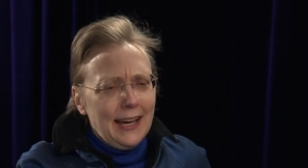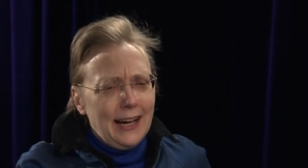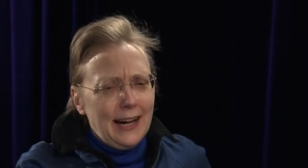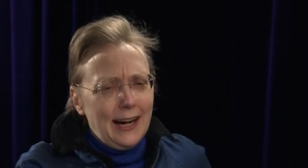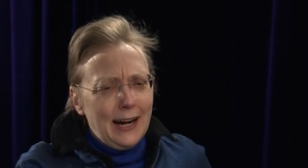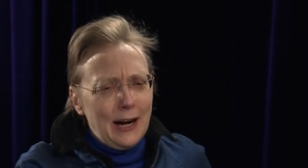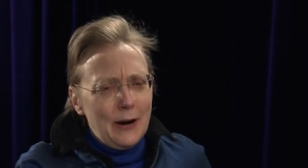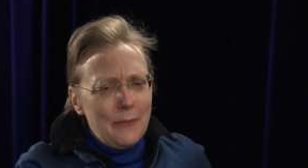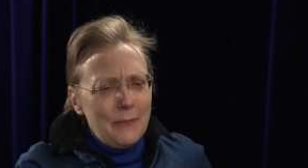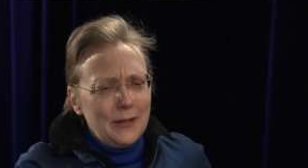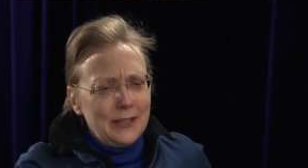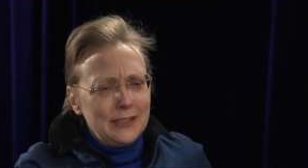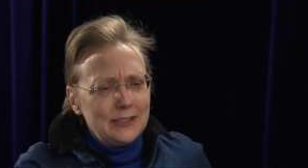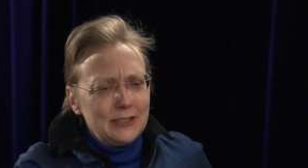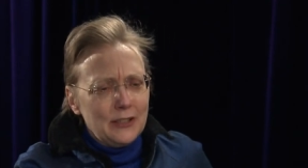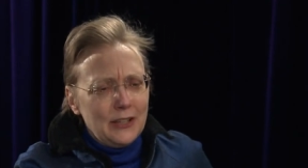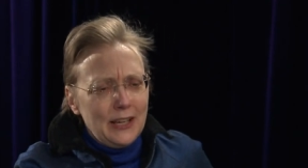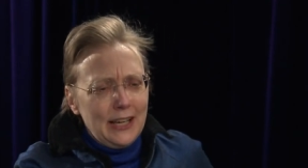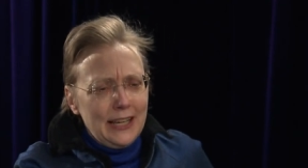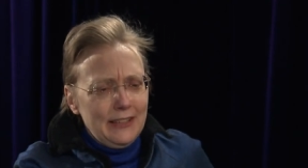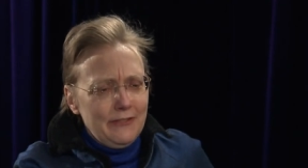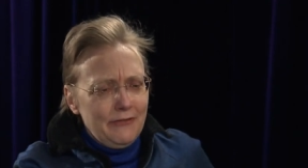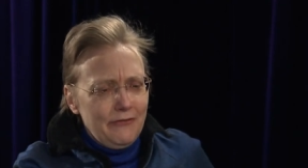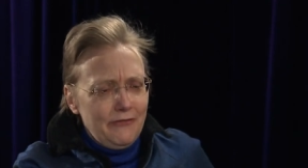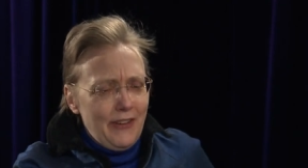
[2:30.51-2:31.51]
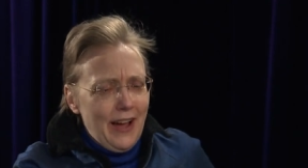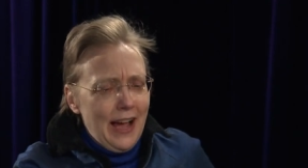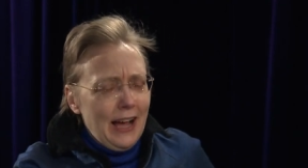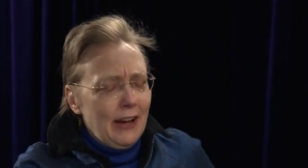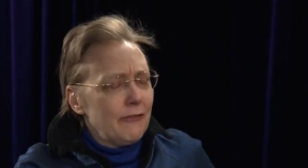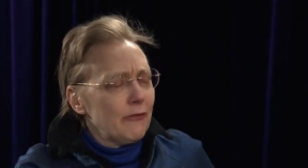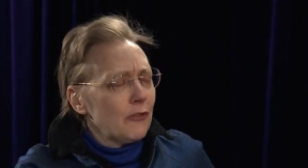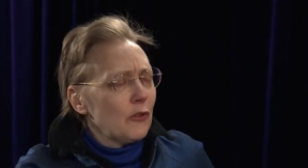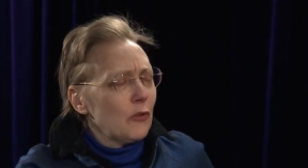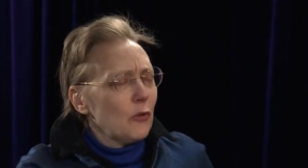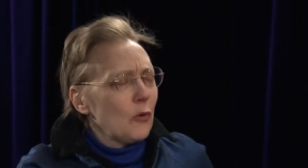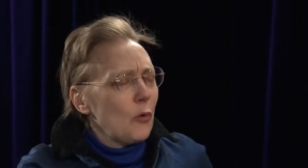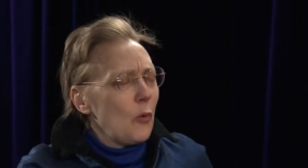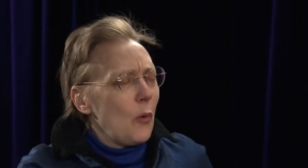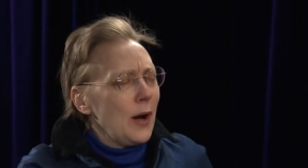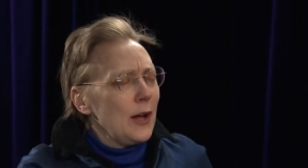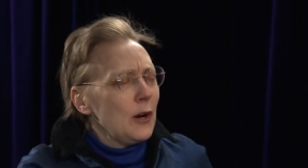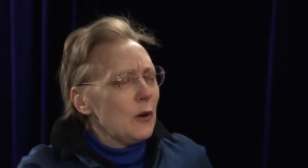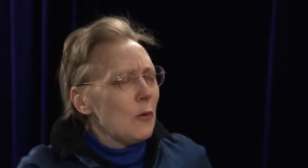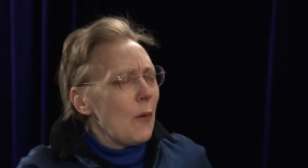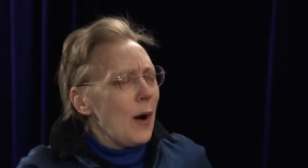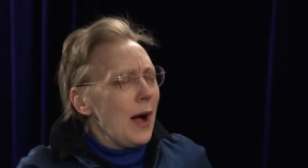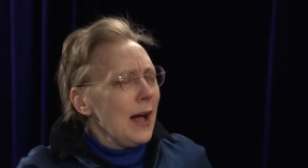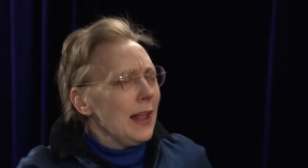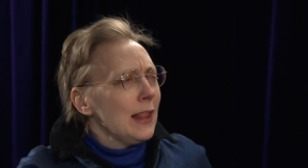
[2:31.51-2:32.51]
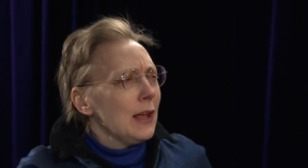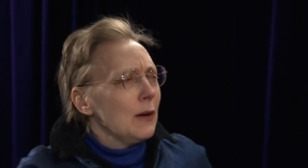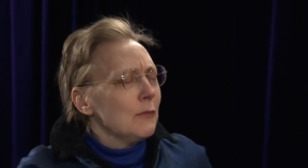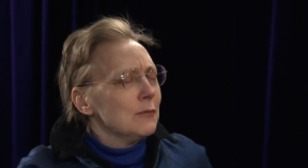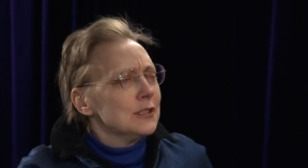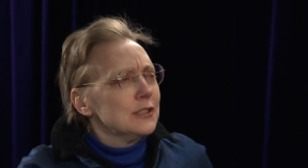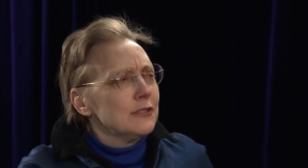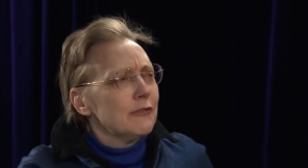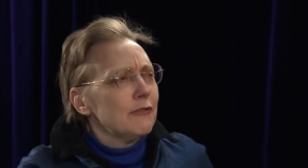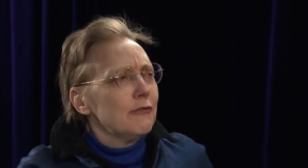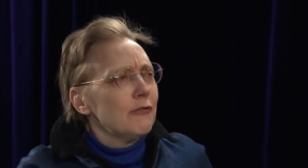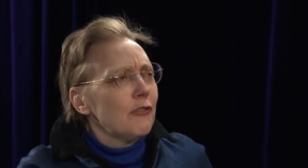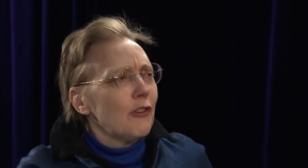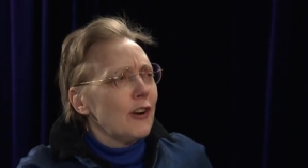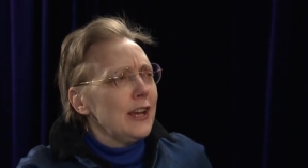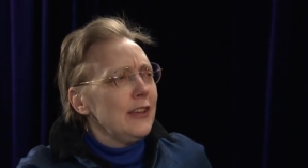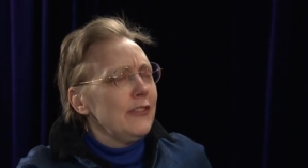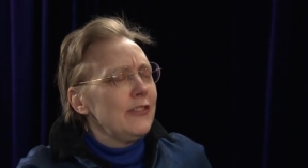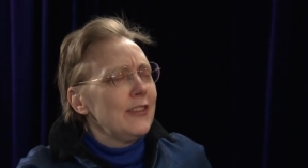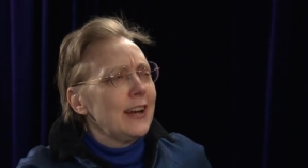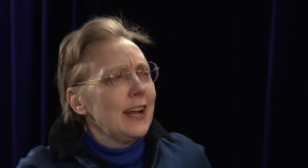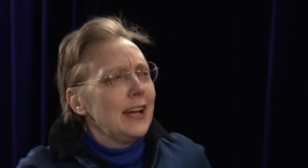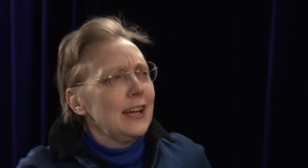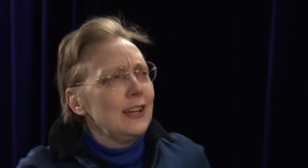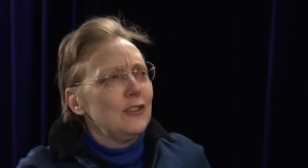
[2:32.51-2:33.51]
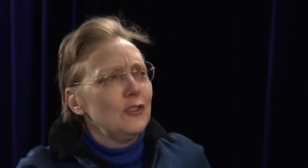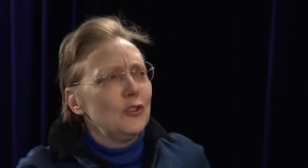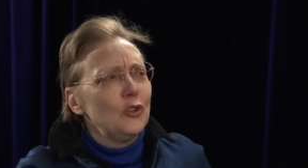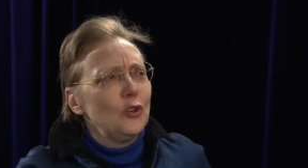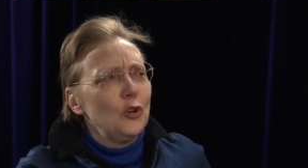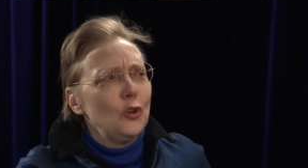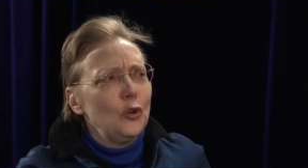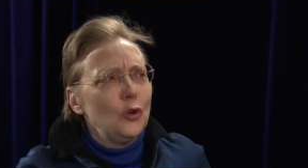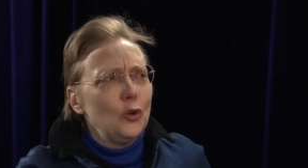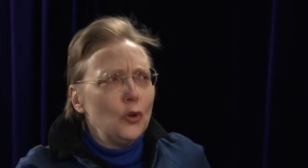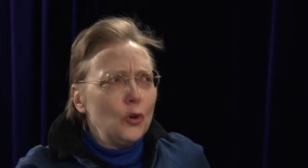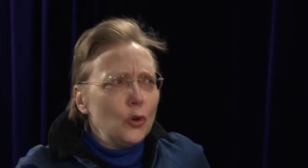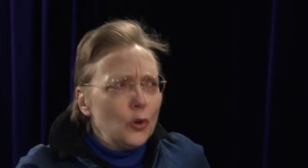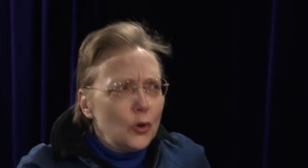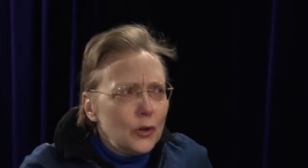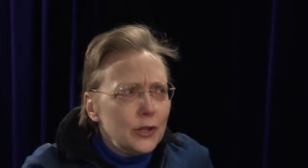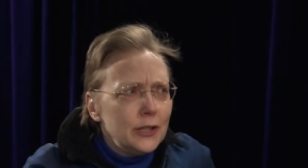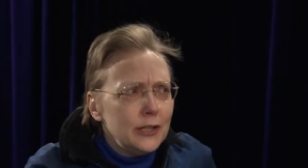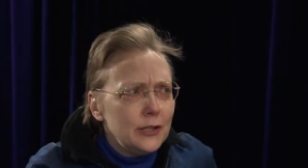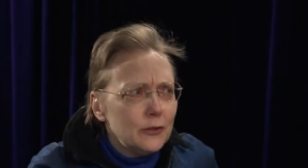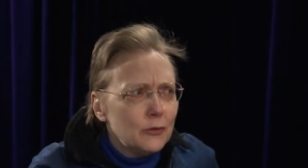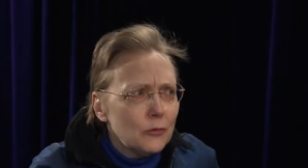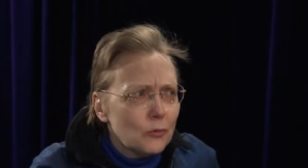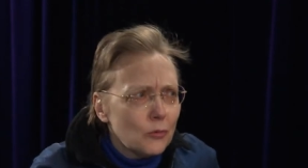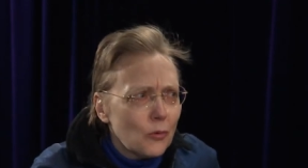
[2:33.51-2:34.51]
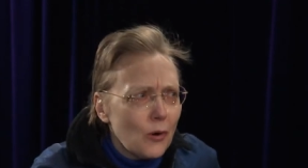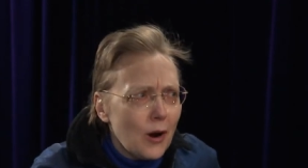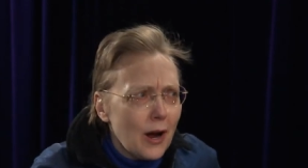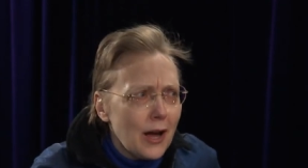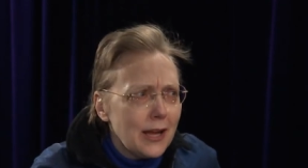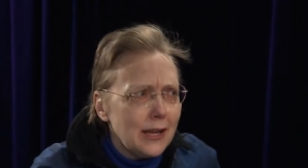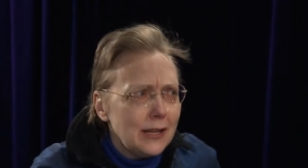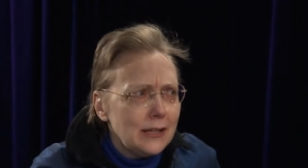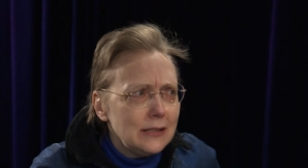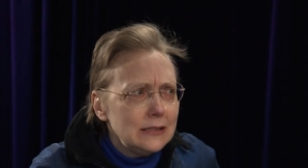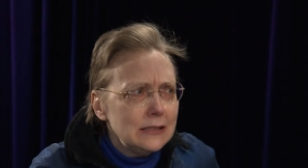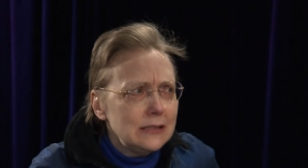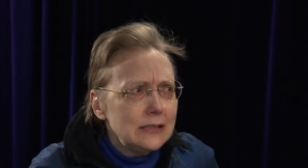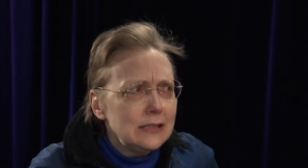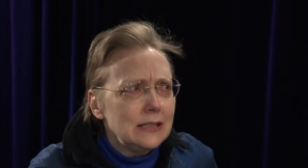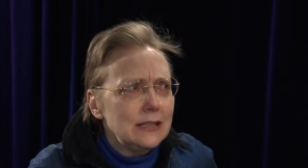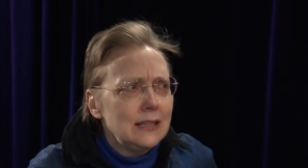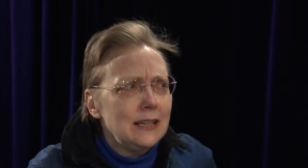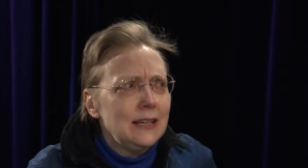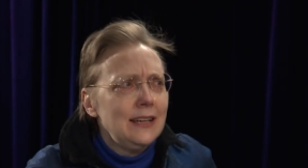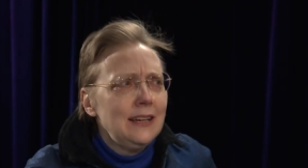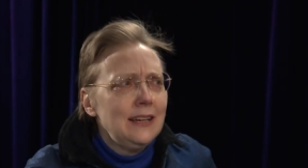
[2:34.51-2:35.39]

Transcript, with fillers: Um, and in fact, for quite a while, I was afraid that I couldn't write.